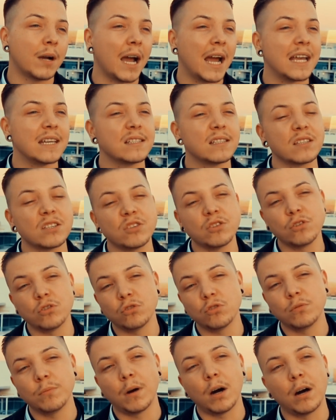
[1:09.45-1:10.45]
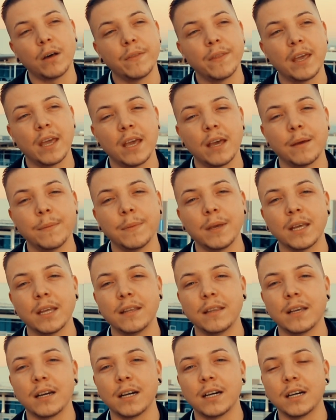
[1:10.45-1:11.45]
Ice Cube, all them,
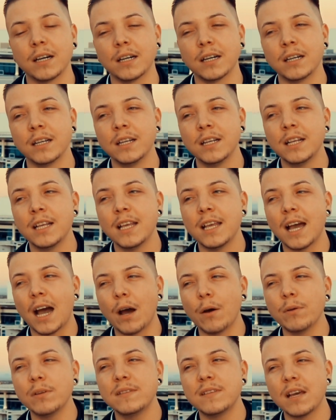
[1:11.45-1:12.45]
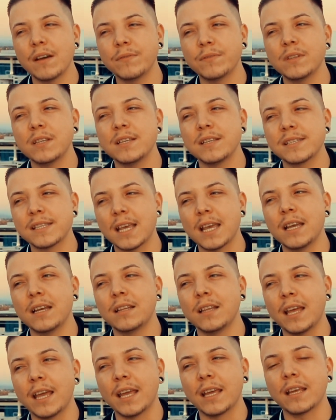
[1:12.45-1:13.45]
and I would definitely say,
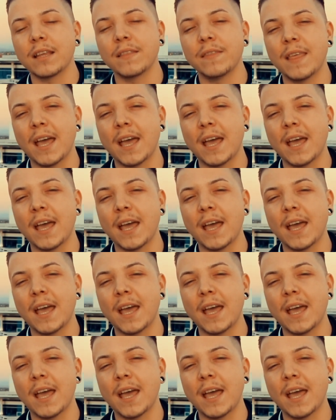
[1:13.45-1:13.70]
like,